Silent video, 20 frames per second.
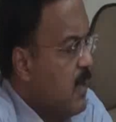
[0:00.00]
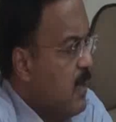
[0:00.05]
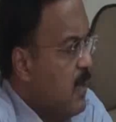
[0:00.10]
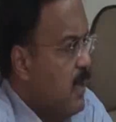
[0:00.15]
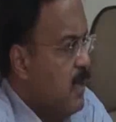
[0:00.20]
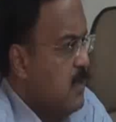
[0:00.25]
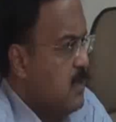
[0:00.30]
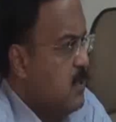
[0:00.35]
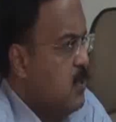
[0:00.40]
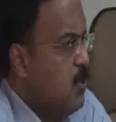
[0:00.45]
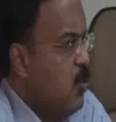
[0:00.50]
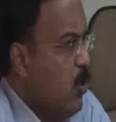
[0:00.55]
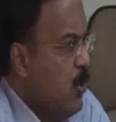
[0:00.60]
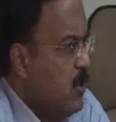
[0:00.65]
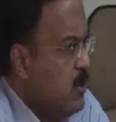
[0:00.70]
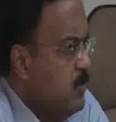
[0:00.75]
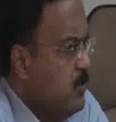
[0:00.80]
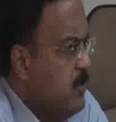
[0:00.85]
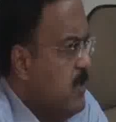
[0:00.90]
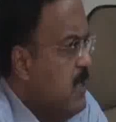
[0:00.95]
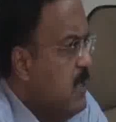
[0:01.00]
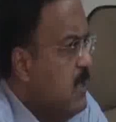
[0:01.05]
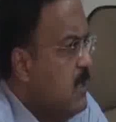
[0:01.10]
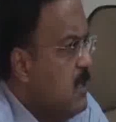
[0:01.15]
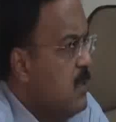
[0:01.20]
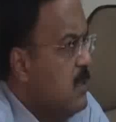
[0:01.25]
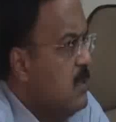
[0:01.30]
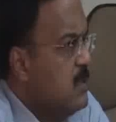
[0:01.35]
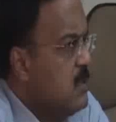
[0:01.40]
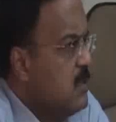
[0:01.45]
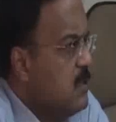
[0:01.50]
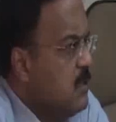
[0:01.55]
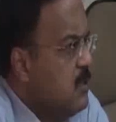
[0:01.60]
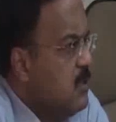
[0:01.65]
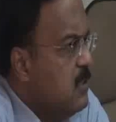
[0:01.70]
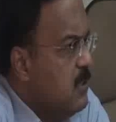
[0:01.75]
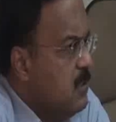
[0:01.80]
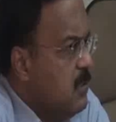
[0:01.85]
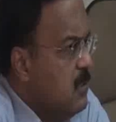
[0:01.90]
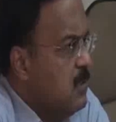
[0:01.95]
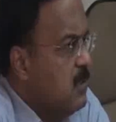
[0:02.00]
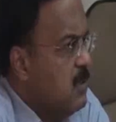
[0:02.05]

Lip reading: has not been considered